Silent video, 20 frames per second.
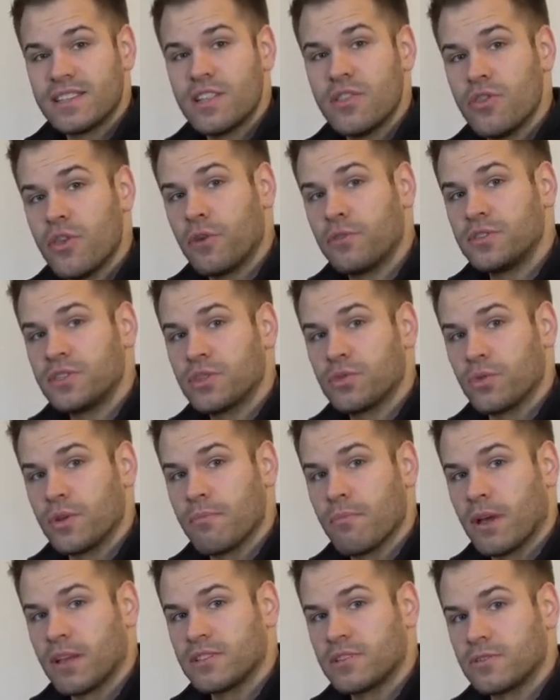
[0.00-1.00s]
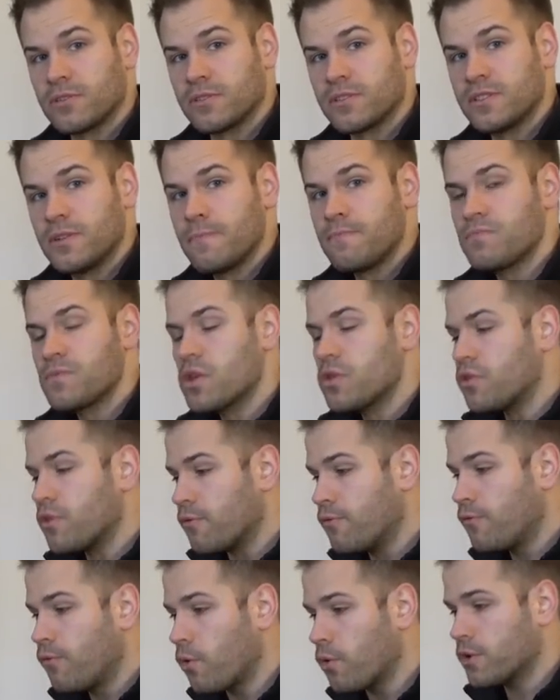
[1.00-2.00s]
in those three muscles. The
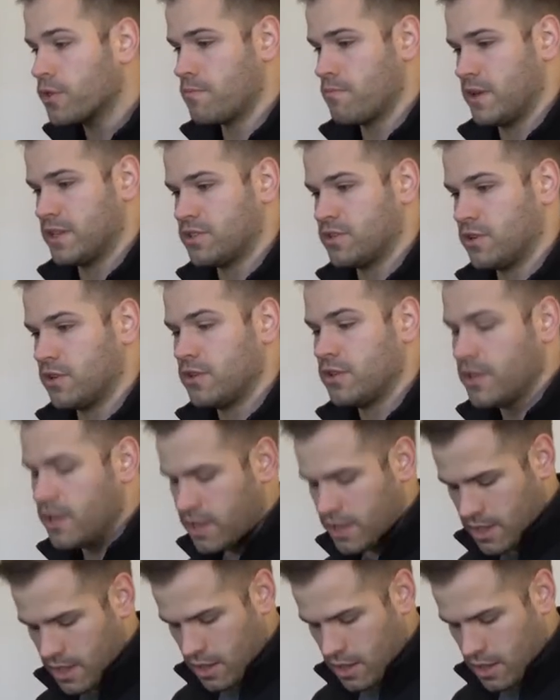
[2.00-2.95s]
fourth muscle,